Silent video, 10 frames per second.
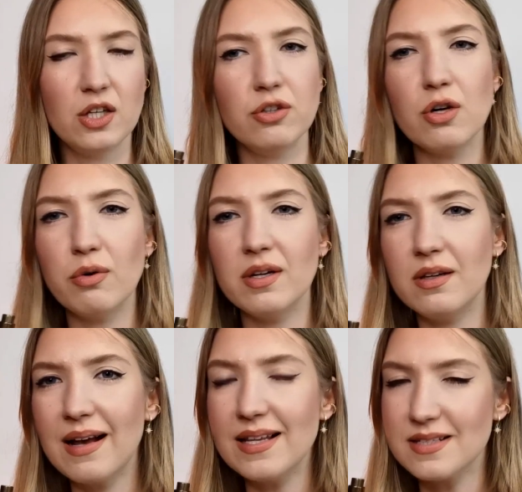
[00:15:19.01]
You know,
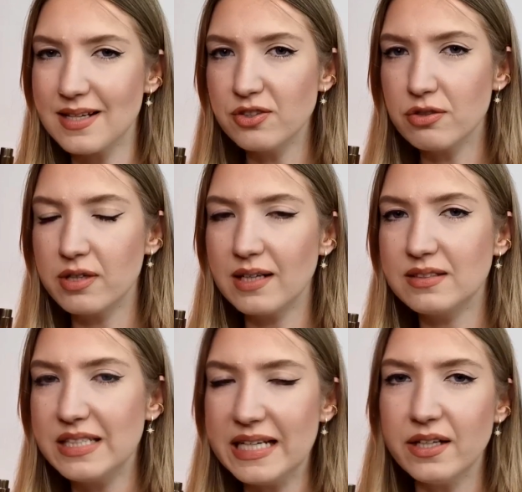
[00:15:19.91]
Alessandro
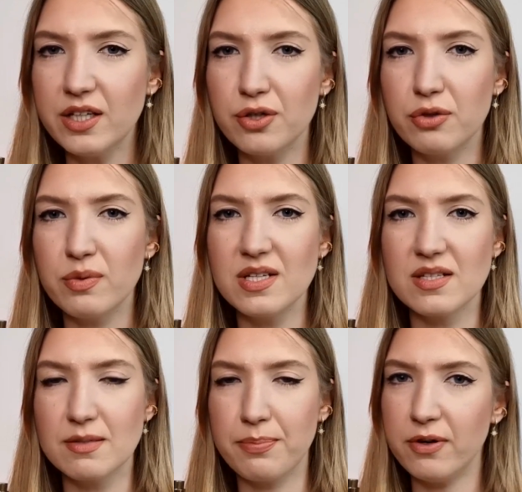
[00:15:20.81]
Galtieri, who
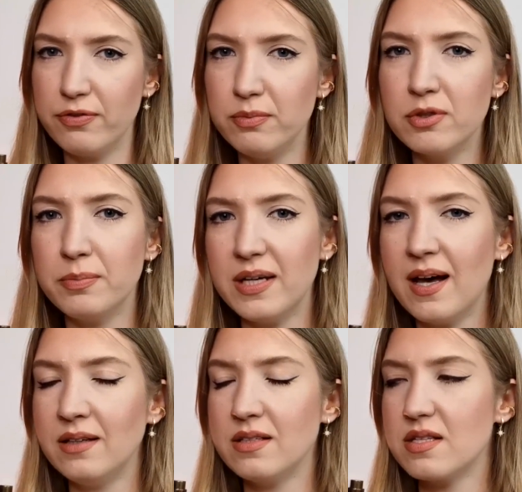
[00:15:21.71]
is the perfumer
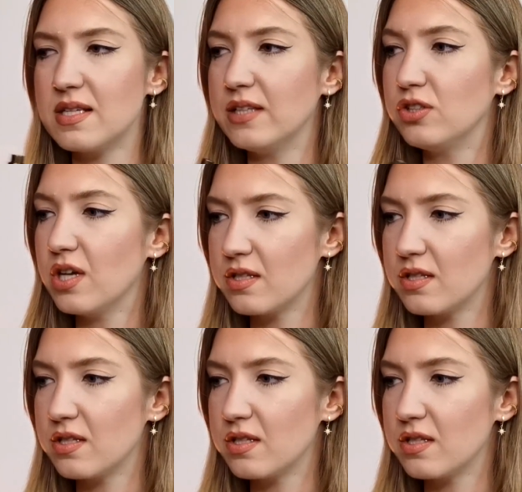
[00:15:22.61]
behind the scent,